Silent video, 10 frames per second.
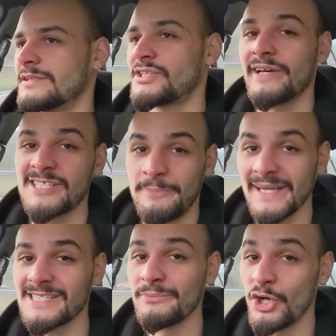So
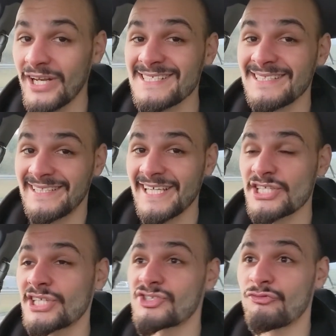expect some hoodies and
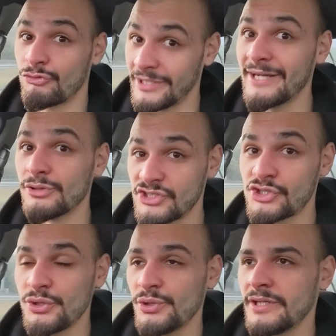t-shirts real
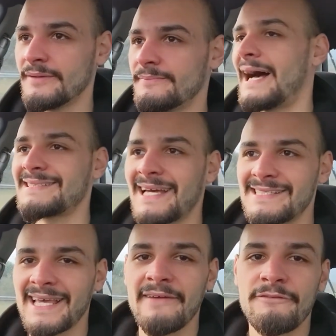soon. As I
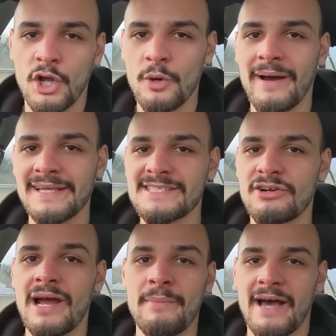say, follow my
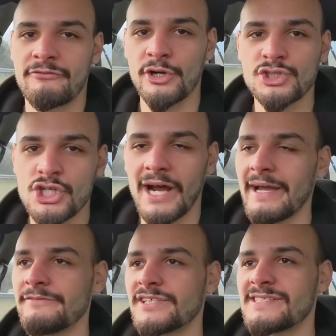Instagram at Rogue
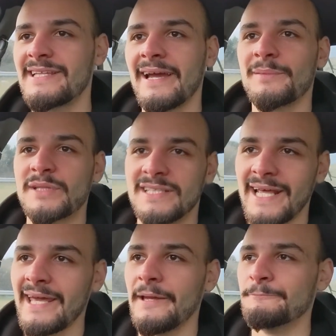Drive to stay up to
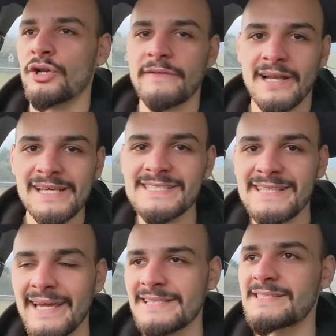date on release
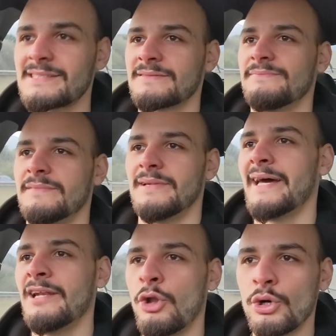dates
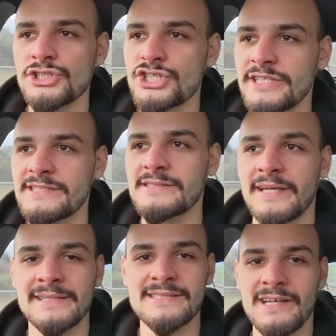and launches
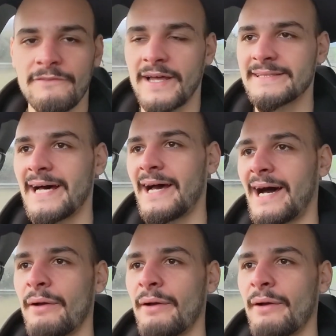and stuff like that.